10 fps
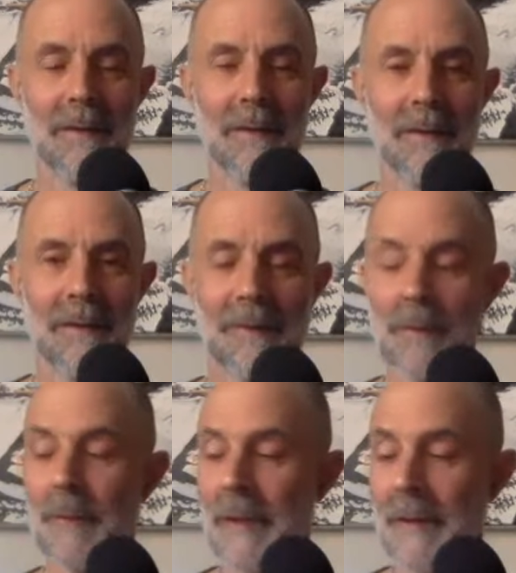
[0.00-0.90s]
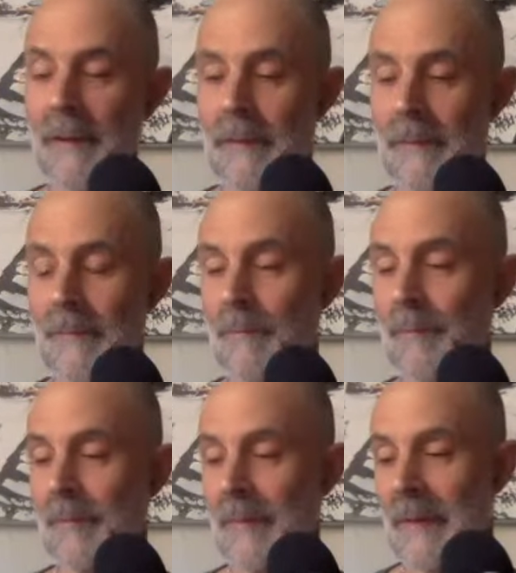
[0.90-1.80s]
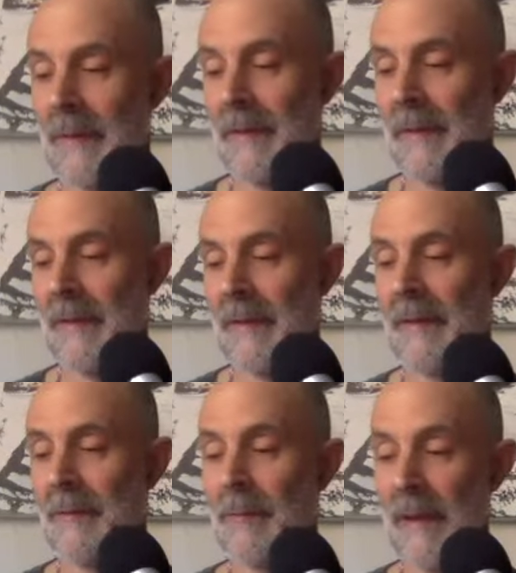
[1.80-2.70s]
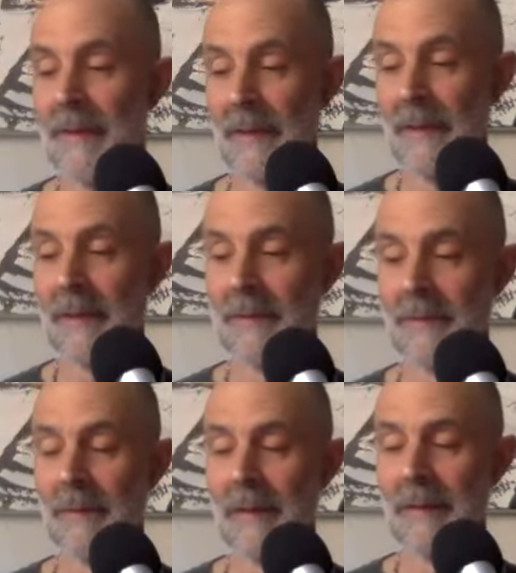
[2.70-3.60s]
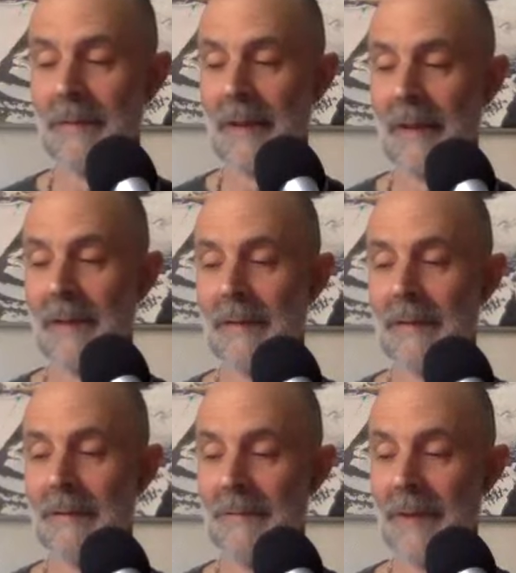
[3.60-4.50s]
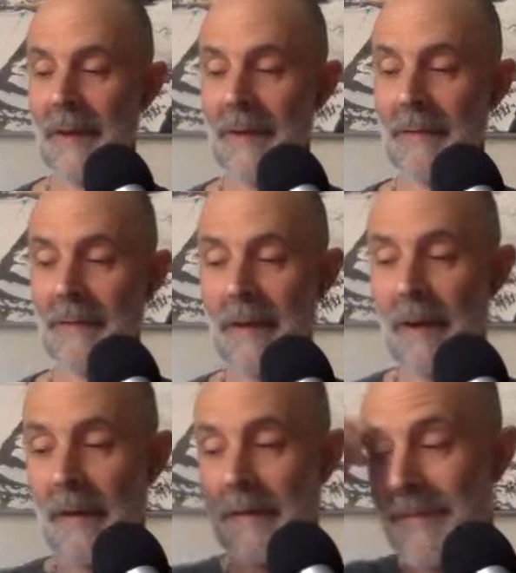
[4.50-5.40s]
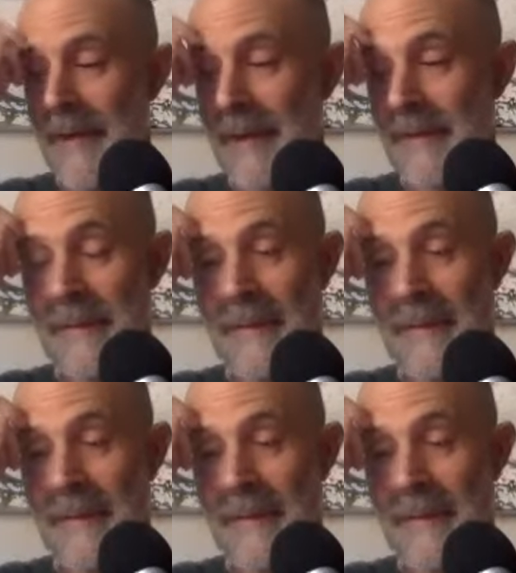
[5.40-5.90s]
that's what we are. And awakening is to release that and find that we are, in fact,